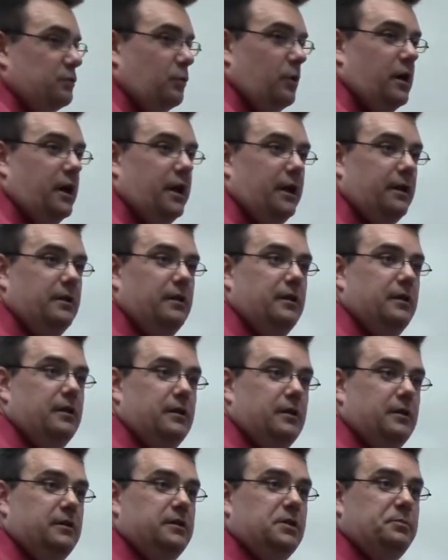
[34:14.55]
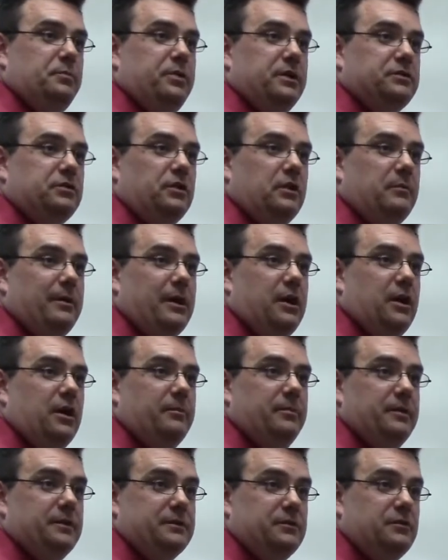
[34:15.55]
what? The Epistle of
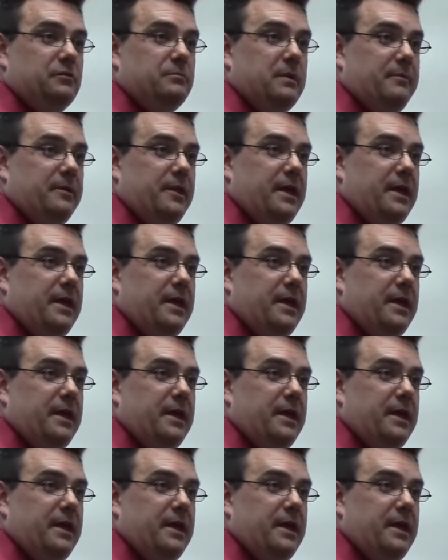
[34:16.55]
Barnabas. Remember